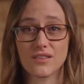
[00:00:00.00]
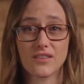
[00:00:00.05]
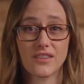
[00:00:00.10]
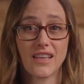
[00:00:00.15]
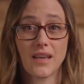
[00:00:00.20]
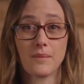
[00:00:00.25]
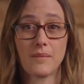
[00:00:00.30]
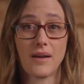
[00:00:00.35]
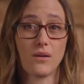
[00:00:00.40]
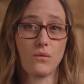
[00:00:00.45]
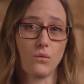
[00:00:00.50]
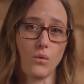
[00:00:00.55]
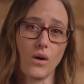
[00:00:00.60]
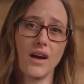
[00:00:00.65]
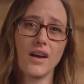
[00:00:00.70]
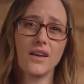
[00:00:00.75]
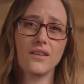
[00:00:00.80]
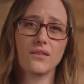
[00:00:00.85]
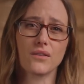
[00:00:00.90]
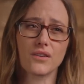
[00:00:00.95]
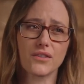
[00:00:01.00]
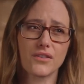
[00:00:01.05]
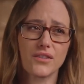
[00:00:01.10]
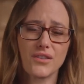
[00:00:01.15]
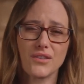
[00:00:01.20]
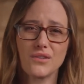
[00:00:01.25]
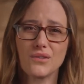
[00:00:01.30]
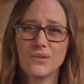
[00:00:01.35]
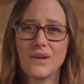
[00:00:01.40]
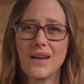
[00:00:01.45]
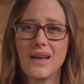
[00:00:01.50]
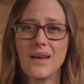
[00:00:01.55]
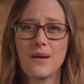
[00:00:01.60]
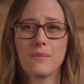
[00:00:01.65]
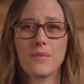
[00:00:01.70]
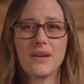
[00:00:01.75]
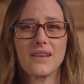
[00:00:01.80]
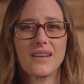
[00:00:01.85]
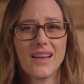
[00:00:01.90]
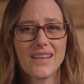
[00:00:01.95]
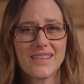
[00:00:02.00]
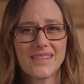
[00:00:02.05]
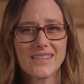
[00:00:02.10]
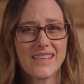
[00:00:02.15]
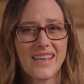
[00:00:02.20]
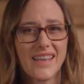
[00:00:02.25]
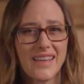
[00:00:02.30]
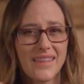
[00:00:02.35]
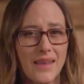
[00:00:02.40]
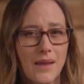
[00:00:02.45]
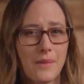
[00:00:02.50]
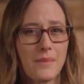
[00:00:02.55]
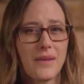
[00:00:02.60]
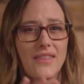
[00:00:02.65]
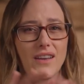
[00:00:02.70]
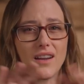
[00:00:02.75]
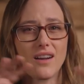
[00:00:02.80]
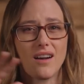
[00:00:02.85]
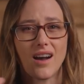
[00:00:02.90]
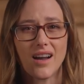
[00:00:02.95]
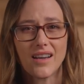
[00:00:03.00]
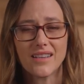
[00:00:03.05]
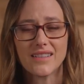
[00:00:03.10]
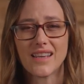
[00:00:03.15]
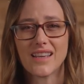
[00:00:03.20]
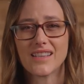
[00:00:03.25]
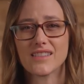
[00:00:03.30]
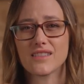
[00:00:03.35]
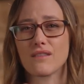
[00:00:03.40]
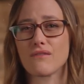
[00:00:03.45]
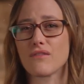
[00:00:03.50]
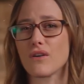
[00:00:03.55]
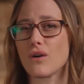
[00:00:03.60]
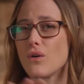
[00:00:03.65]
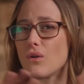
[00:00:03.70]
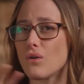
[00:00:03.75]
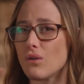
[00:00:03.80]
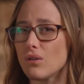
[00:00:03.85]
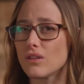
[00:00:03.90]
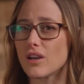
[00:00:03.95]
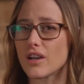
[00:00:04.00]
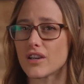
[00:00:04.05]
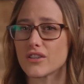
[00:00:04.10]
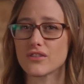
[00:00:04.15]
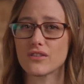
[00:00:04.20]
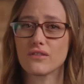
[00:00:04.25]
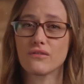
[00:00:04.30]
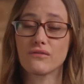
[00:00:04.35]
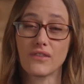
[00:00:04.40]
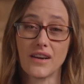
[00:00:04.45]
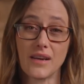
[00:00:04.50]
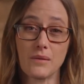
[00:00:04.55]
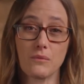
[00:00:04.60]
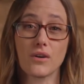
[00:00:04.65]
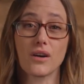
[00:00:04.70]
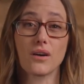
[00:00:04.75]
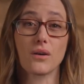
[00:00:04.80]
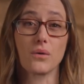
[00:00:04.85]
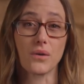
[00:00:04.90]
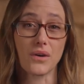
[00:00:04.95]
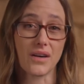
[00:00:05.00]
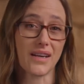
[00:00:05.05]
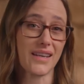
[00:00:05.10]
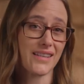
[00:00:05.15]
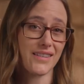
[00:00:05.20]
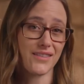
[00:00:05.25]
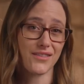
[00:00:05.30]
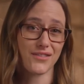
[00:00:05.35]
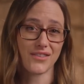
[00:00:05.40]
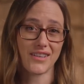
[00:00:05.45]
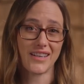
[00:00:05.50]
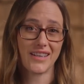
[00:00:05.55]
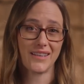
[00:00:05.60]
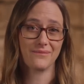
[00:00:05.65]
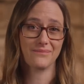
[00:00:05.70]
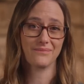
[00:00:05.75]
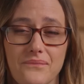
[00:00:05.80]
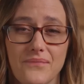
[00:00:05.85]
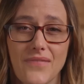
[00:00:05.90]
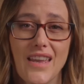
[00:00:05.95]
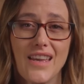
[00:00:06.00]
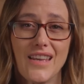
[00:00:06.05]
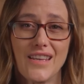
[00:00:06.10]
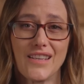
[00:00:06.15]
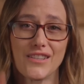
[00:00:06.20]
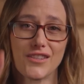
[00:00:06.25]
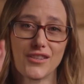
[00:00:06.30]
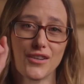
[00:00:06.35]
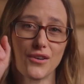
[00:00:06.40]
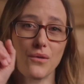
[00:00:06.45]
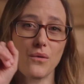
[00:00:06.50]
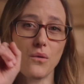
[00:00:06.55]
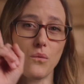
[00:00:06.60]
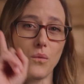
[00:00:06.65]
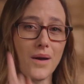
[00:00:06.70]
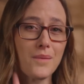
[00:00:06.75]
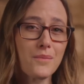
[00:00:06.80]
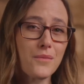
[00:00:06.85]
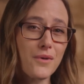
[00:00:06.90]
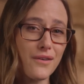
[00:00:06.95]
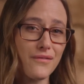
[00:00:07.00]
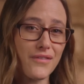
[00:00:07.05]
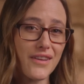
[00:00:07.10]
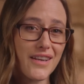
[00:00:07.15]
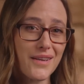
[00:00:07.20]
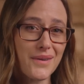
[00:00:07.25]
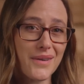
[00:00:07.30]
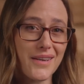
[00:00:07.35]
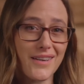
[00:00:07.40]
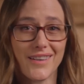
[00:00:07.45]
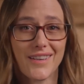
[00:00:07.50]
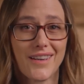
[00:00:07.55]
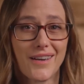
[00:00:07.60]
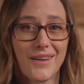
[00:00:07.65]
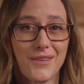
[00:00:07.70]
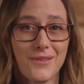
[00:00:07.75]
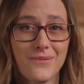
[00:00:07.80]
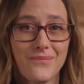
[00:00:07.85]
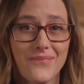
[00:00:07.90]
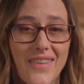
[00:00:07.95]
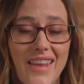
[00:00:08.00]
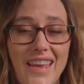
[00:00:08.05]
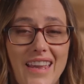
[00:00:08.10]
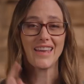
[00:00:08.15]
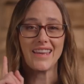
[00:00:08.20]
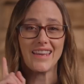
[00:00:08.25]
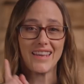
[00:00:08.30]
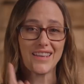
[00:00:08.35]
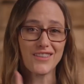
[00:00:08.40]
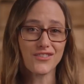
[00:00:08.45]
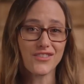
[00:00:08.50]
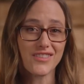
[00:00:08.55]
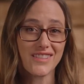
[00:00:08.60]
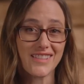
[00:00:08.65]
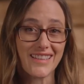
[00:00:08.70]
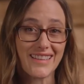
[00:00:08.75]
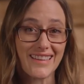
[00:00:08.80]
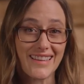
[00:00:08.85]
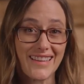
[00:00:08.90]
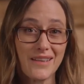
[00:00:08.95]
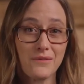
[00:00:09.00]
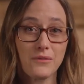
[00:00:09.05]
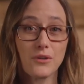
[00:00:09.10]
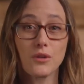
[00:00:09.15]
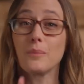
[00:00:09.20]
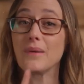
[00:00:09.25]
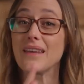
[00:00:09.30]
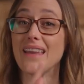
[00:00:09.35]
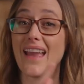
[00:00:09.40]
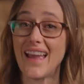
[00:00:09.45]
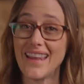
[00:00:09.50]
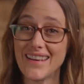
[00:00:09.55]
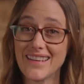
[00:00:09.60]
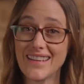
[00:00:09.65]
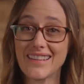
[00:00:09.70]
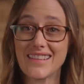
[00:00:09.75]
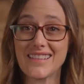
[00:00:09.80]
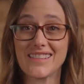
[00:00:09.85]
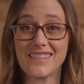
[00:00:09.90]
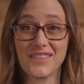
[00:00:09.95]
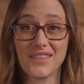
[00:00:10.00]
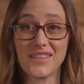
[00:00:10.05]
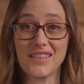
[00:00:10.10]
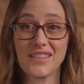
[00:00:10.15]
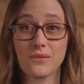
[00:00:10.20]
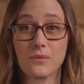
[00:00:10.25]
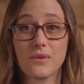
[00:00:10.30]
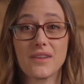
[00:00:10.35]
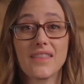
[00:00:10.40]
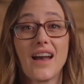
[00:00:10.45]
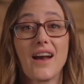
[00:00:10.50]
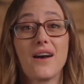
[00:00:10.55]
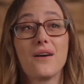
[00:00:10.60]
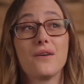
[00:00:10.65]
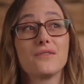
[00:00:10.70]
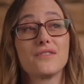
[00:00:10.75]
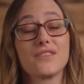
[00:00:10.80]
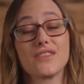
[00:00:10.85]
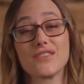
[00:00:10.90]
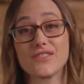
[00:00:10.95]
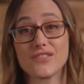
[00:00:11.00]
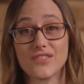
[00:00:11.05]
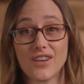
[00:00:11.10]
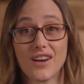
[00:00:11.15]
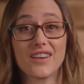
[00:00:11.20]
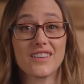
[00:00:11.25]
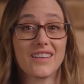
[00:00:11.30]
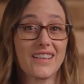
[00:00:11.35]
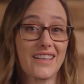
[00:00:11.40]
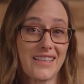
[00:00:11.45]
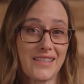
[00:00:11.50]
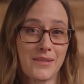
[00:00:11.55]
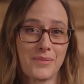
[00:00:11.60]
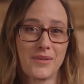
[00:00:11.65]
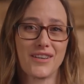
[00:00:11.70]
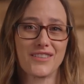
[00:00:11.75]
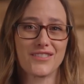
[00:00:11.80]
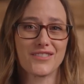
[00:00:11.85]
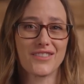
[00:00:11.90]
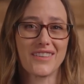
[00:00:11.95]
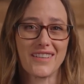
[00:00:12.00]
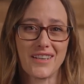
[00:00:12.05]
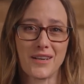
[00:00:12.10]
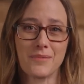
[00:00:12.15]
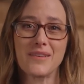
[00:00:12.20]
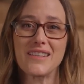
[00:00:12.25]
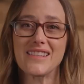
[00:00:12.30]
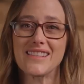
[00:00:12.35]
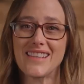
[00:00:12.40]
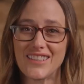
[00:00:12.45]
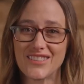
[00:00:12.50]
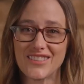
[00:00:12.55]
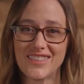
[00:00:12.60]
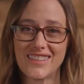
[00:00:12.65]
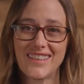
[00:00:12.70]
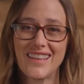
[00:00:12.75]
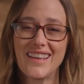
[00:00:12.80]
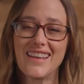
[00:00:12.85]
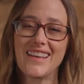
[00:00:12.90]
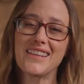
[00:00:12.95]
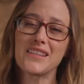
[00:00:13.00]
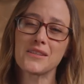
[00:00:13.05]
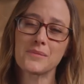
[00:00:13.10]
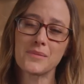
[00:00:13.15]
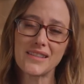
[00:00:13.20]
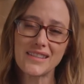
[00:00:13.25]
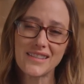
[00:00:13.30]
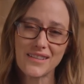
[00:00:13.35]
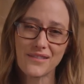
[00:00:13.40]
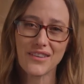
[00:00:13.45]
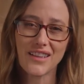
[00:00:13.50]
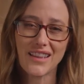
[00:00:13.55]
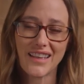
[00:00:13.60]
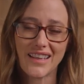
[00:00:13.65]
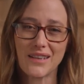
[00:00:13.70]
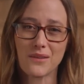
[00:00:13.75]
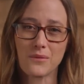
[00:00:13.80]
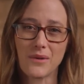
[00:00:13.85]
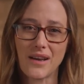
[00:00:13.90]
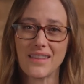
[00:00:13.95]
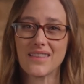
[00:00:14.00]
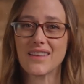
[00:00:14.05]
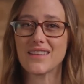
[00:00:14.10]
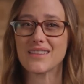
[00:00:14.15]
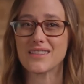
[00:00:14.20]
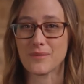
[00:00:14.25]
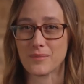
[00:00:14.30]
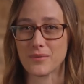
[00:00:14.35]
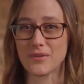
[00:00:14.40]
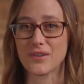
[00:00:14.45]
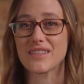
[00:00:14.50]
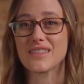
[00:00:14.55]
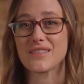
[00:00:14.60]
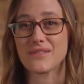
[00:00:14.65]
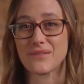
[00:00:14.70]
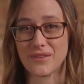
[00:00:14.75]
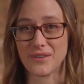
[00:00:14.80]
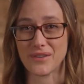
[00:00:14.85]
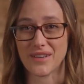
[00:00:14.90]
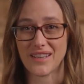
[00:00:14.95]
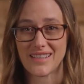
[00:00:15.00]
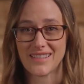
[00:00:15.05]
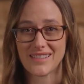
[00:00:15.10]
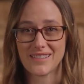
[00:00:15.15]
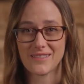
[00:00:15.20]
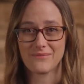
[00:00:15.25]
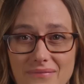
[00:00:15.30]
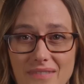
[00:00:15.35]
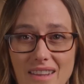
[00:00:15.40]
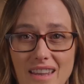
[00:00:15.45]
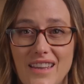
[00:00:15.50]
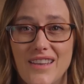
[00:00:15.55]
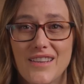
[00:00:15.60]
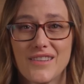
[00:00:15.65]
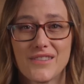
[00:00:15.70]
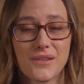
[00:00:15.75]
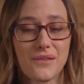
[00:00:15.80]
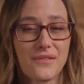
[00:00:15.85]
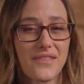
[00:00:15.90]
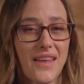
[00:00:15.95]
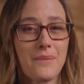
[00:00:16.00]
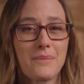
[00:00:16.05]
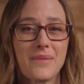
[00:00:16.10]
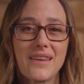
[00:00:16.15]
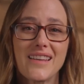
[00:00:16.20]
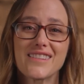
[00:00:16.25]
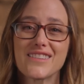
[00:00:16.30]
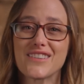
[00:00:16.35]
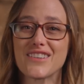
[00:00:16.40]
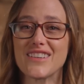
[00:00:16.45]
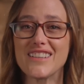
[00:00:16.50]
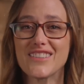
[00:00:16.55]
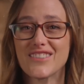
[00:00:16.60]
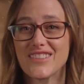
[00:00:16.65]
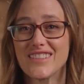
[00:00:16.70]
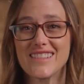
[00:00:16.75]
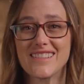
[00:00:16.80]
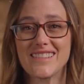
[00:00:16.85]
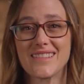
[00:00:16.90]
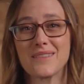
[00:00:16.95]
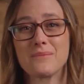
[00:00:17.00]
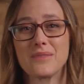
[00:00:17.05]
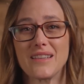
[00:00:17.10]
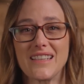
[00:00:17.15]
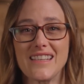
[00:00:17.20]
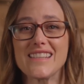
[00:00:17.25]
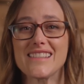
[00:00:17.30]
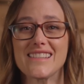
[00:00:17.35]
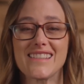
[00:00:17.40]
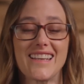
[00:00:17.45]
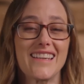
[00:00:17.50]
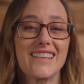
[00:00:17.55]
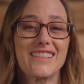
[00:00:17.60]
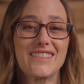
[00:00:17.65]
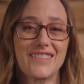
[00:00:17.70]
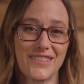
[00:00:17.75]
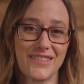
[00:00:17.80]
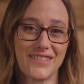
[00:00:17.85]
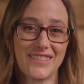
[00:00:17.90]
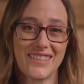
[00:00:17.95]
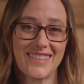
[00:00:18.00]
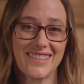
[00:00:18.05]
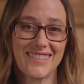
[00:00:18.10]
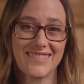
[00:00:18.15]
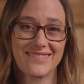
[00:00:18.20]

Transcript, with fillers: learning about one or two, but not seeing them in the context of the whole larger framework or history. So one more video here to go. Interestingly, we'll be ending the series with how to start an experiential therapy session, specifically in a way that supports focus. So if that piques your interest, please stay tuned.